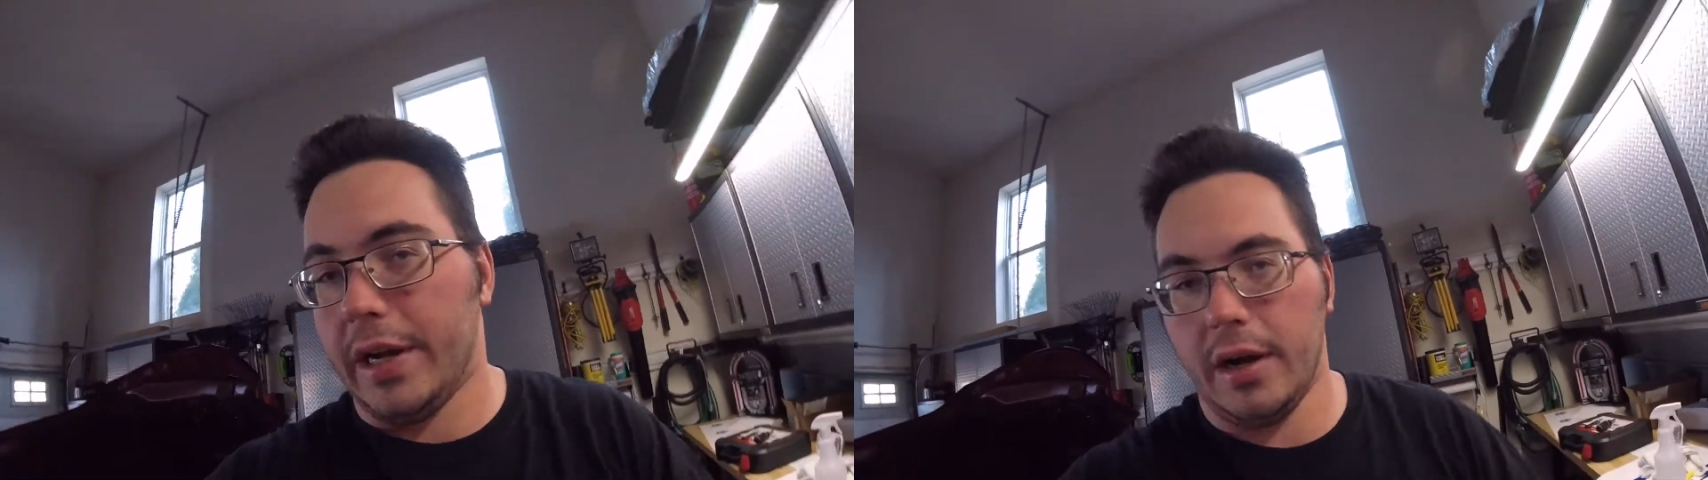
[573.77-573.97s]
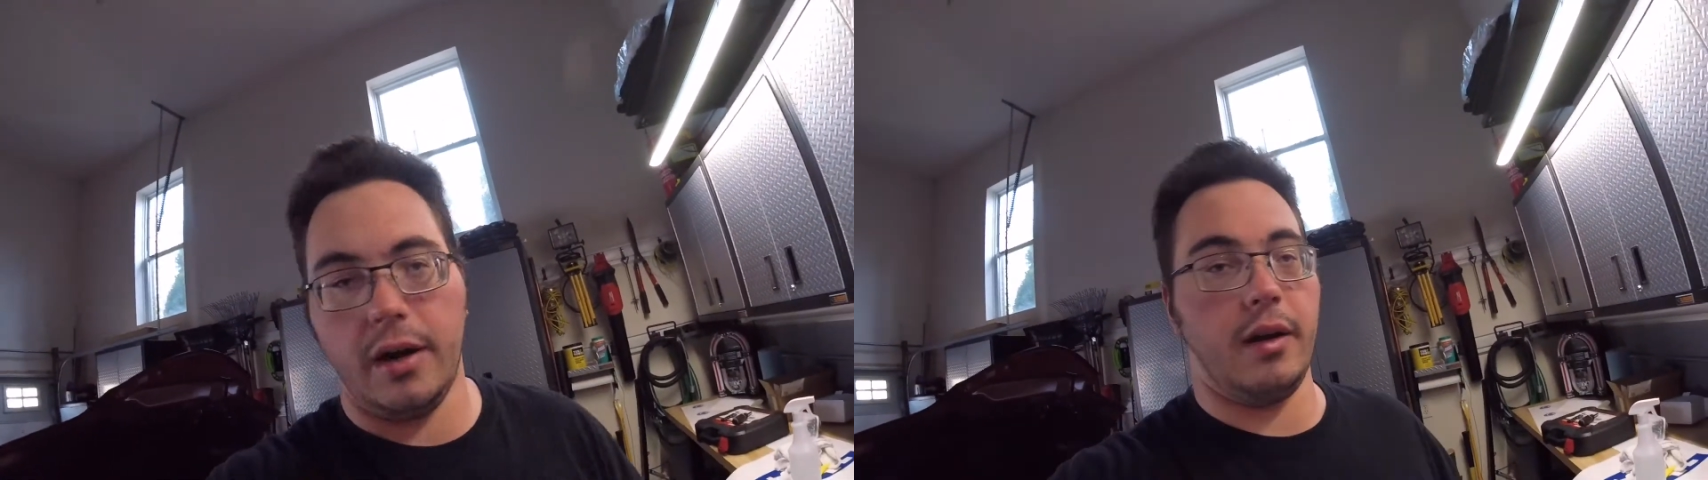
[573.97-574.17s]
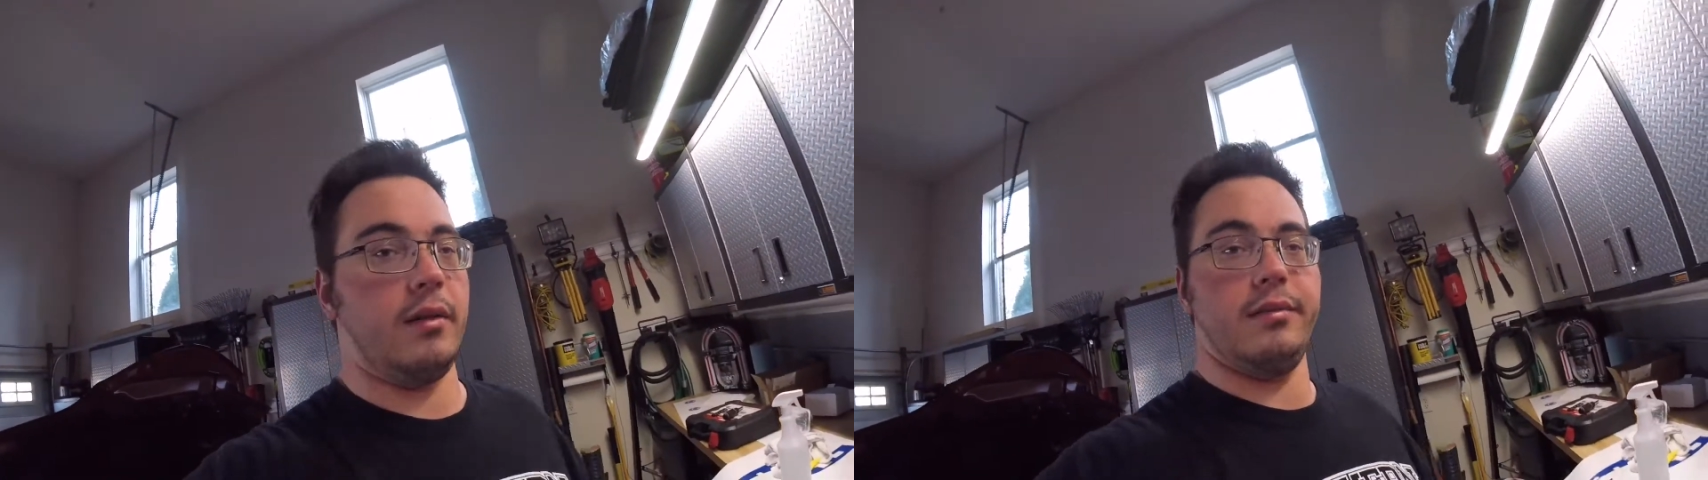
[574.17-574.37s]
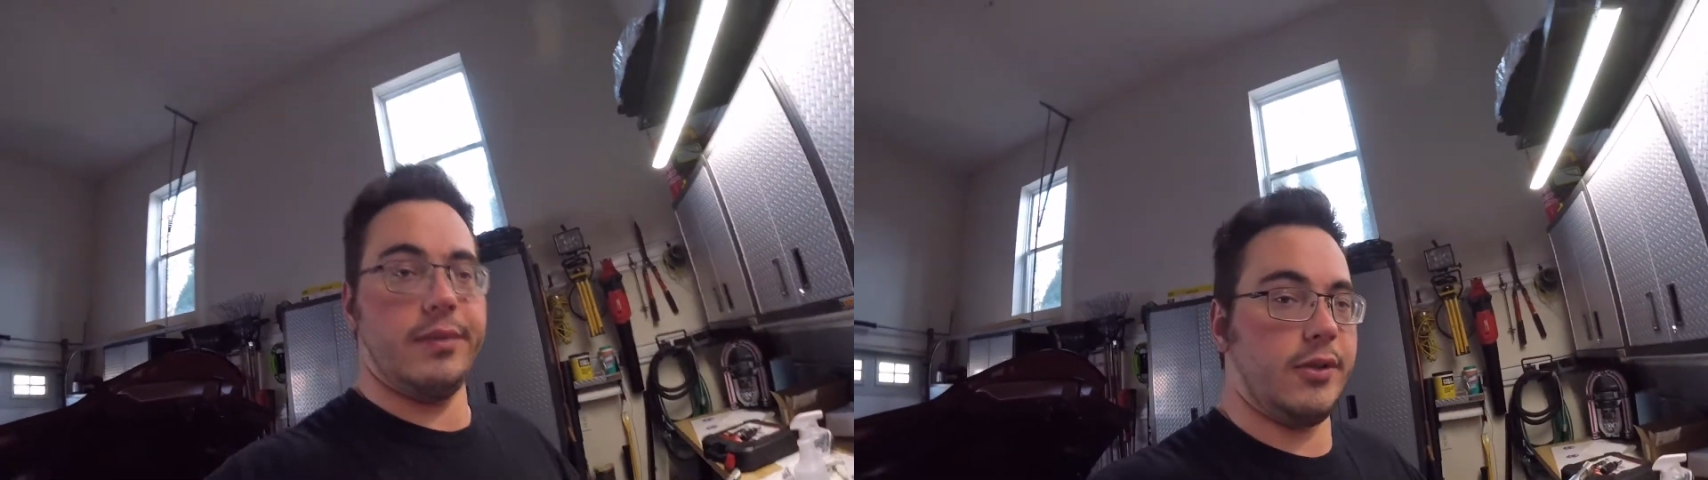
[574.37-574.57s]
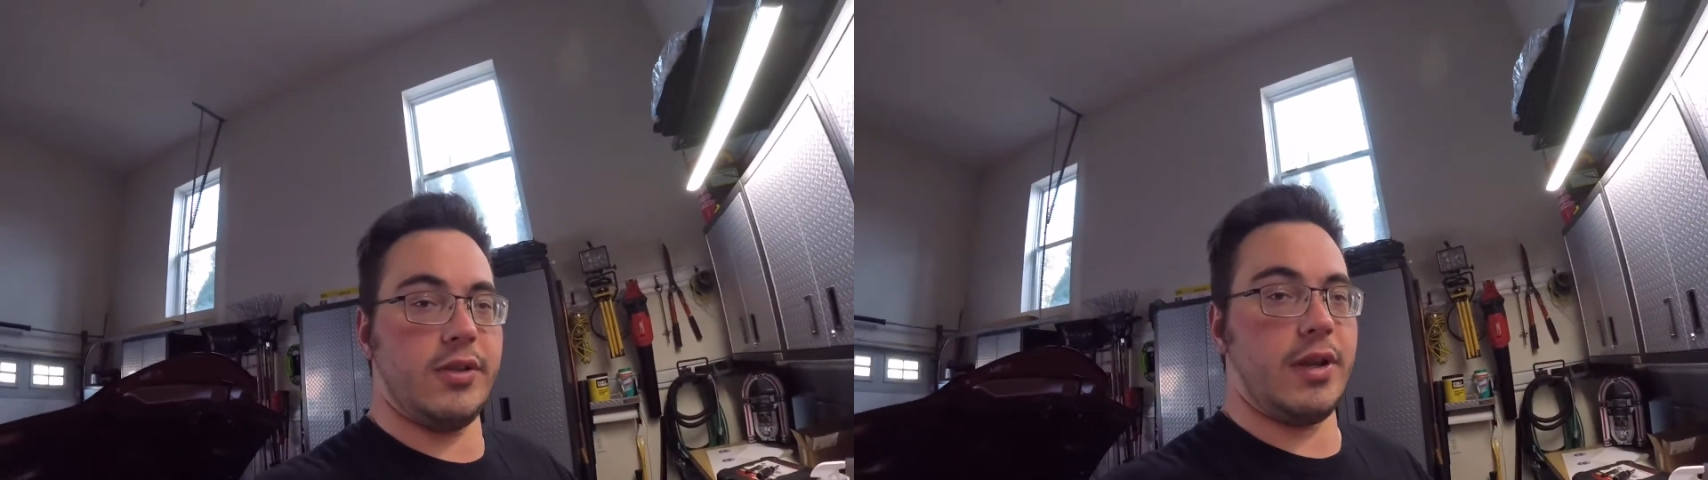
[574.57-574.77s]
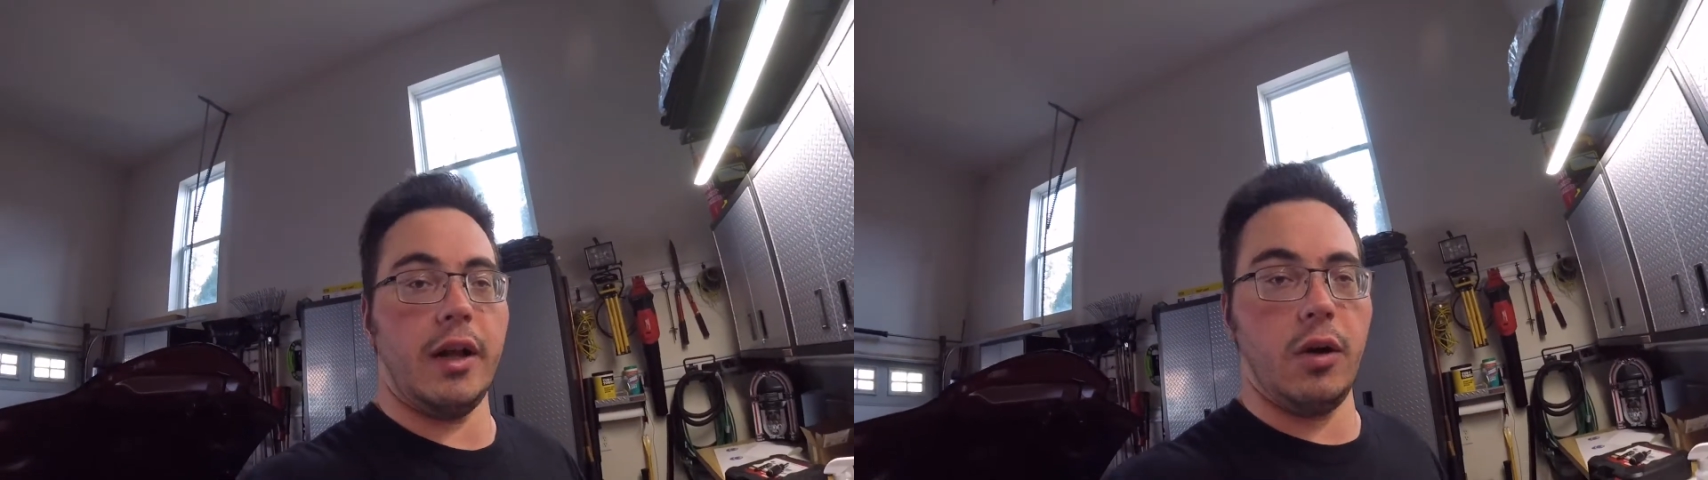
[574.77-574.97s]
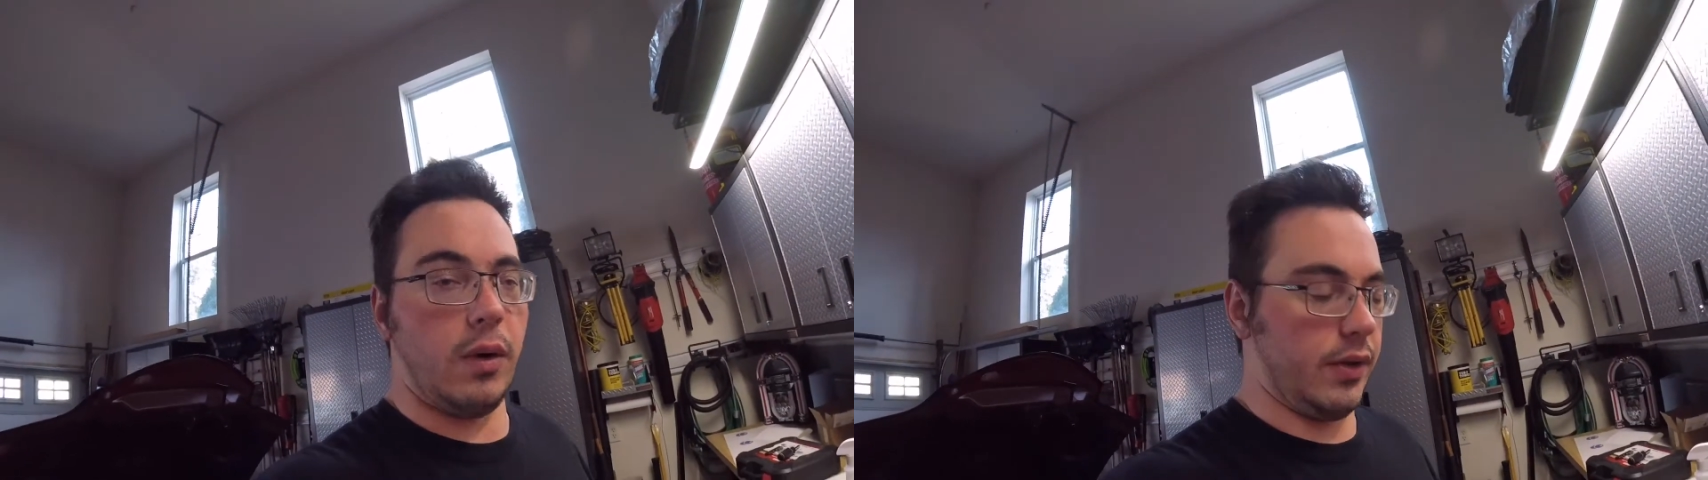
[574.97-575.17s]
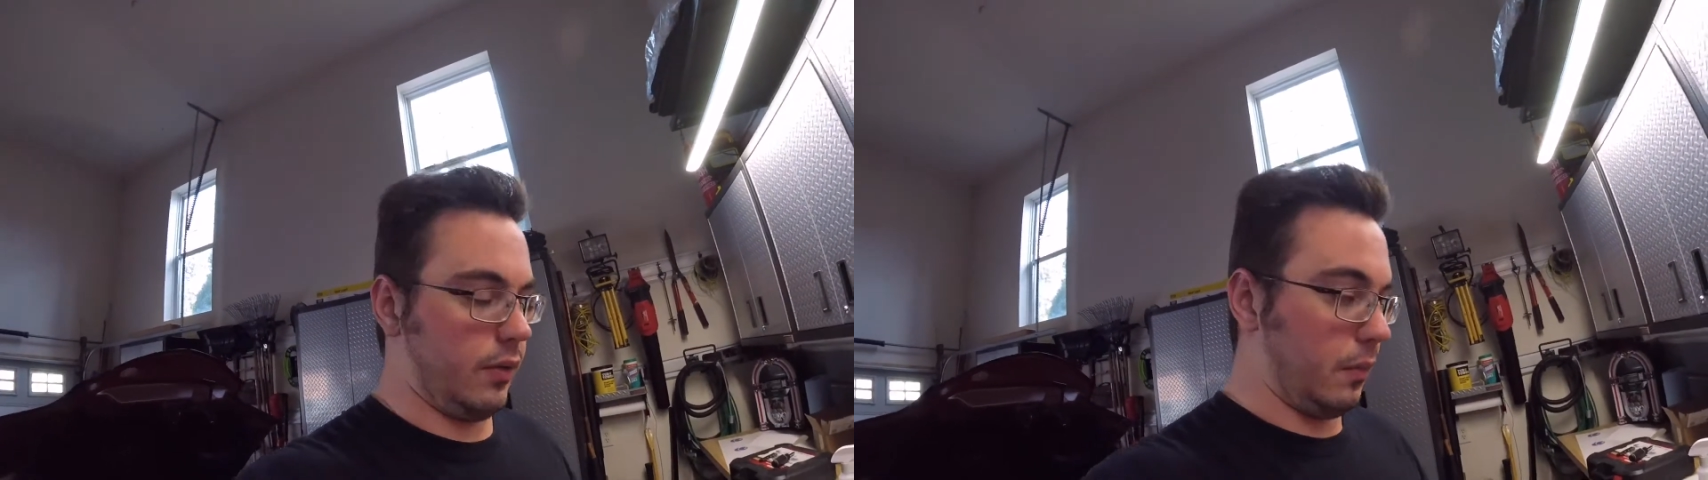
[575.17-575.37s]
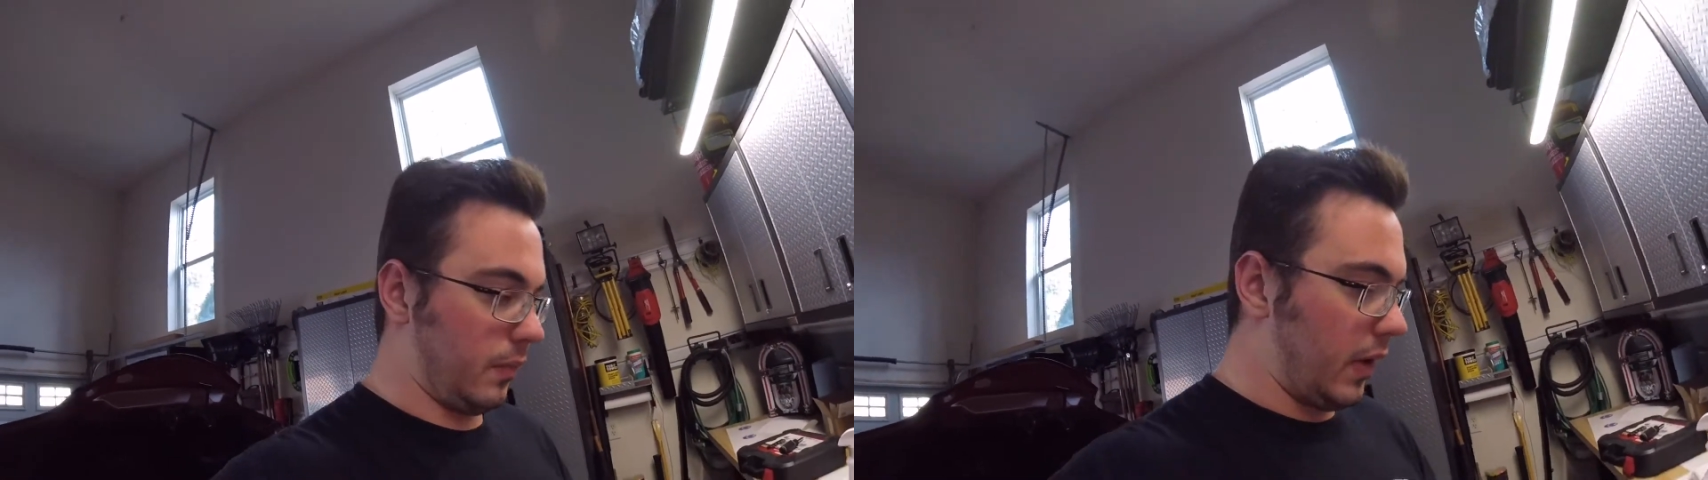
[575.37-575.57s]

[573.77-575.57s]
car. They're just not going to.